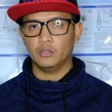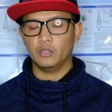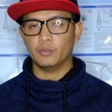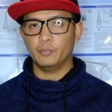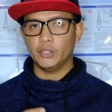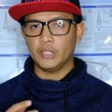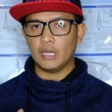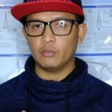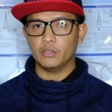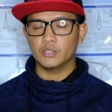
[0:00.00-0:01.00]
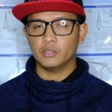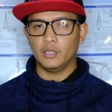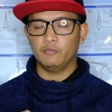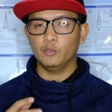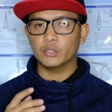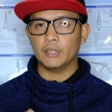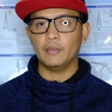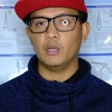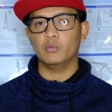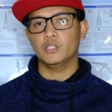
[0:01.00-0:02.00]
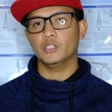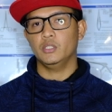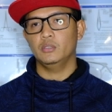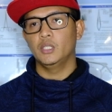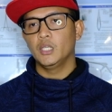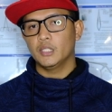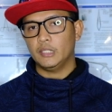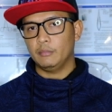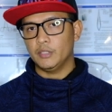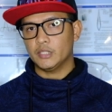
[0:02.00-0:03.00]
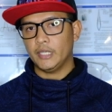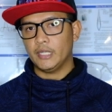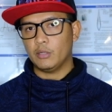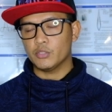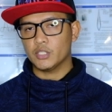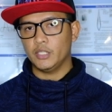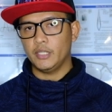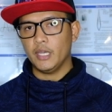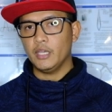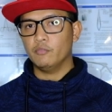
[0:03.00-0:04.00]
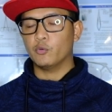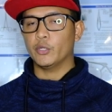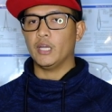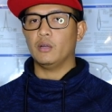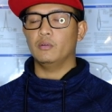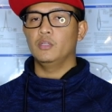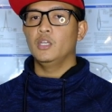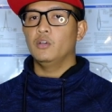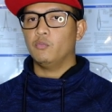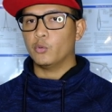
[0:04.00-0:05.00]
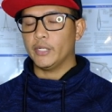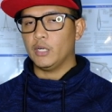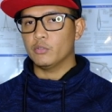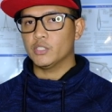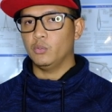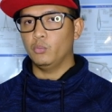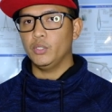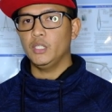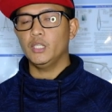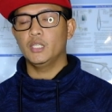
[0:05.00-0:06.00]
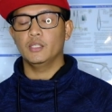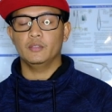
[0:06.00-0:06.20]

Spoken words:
or putting hours, full-time hours. So that means 8 hours a day, 40 hours a week.